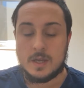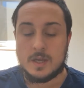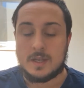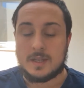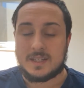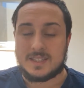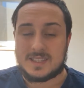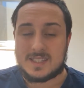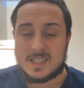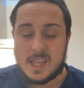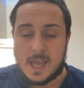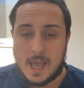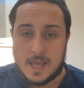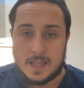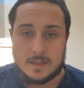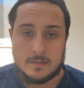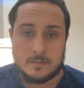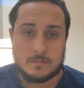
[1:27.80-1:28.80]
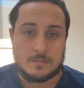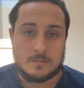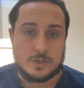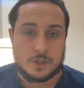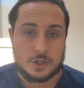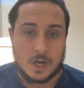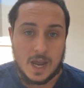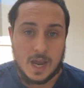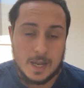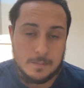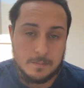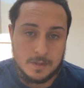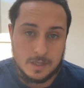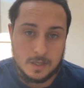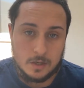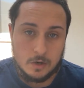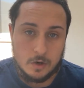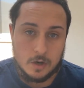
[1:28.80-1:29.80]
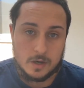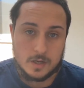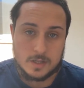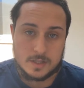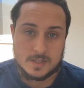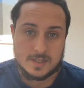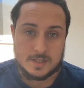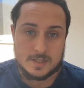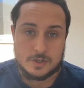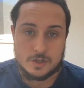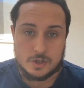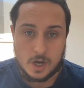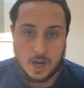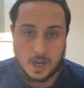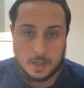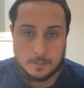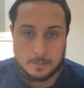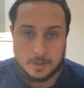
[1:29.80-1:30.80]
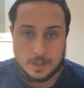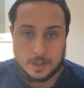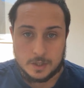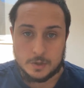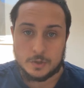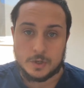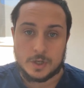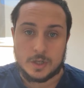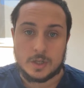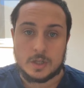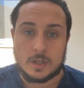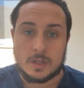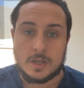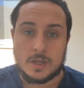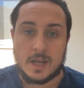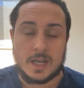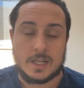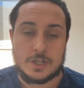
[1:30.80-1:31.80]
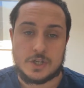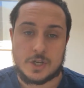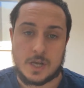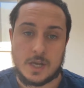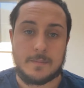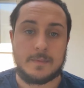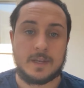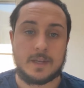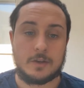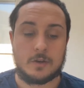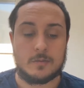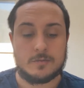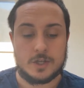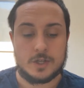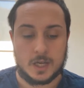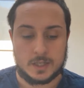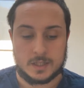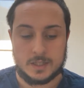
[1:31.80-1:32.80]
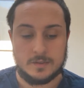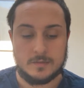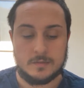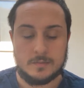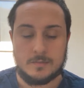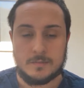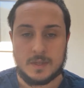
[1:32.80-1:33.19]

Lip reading: Instead, try being honest, try being real, and try being objective.